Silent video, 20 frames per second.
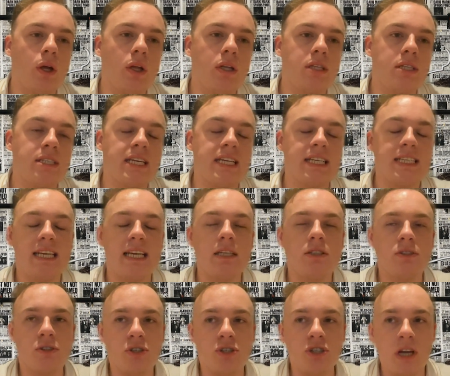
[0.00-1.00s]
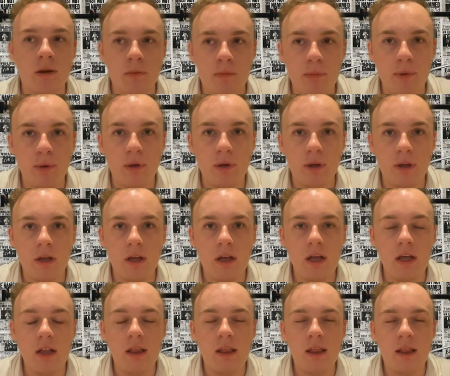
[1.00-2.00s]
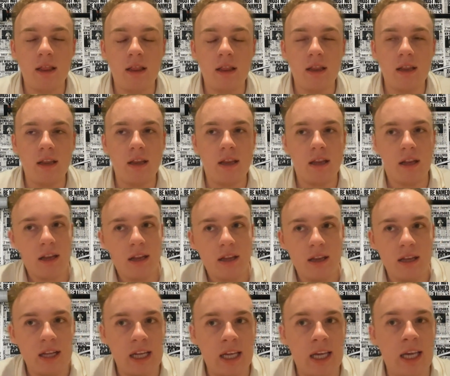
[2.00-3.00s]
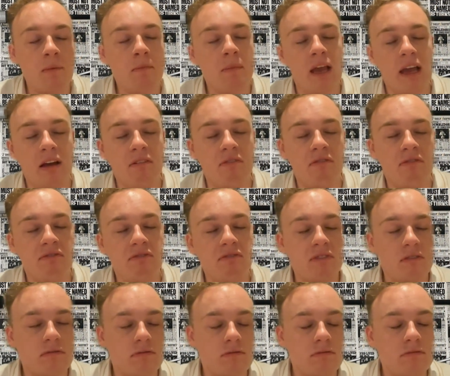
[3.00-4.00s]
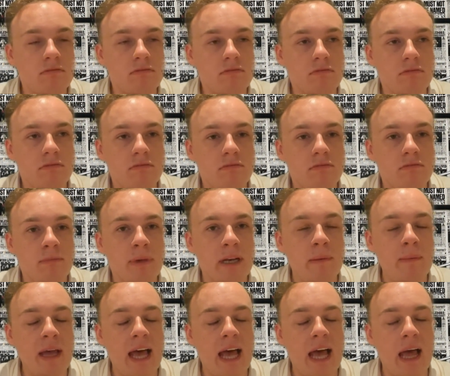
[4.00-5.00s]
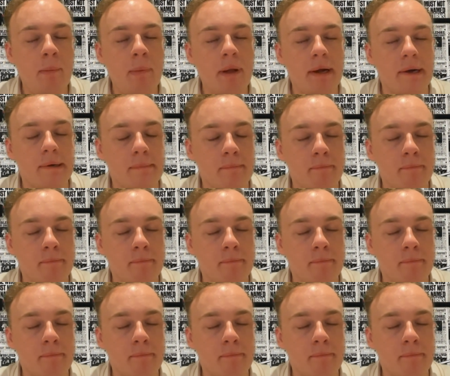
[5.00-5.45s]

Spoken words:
dictatorship, well, he may have been a bit happier.